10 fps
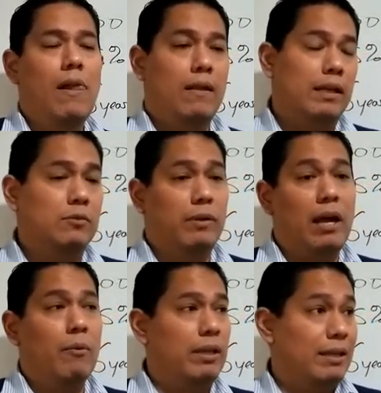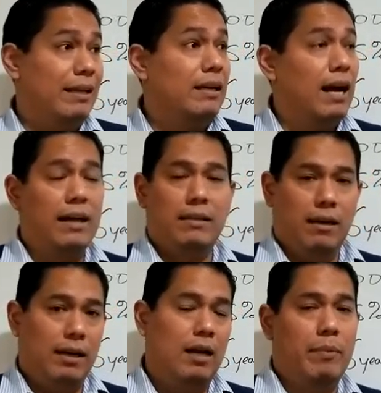That's when I went, and I got
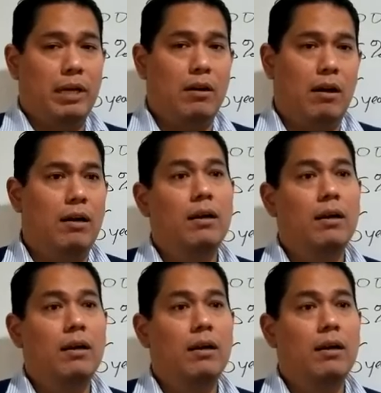I got my car.